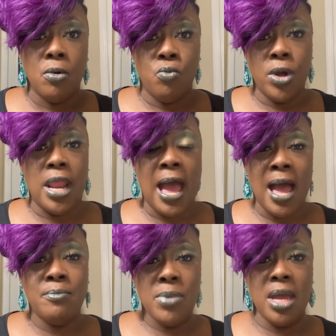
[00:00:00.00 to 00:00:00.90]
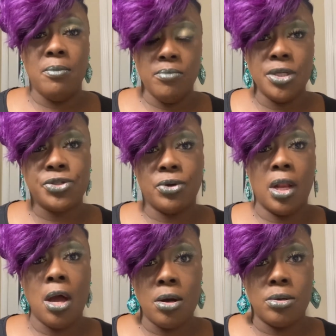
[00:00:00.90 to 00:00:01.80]
When I met Mr.
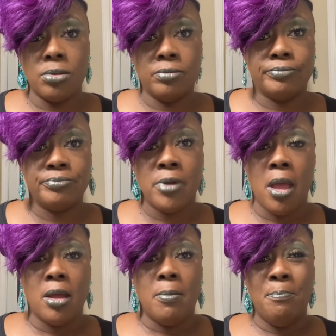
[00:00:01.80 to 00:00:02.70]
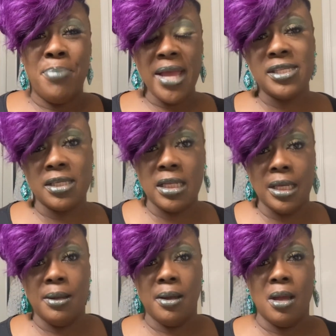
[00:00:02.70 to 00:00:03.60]
Long,
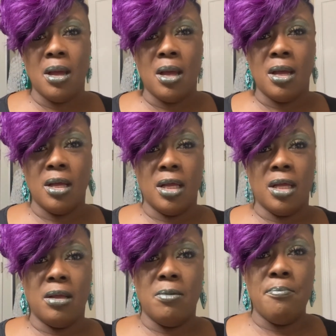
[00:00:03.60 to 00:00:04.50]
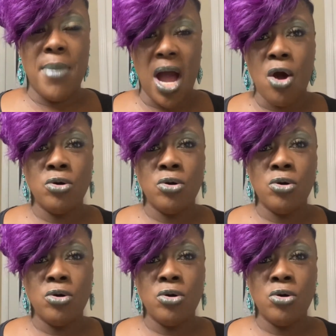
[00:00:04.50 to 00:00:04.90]
basically, my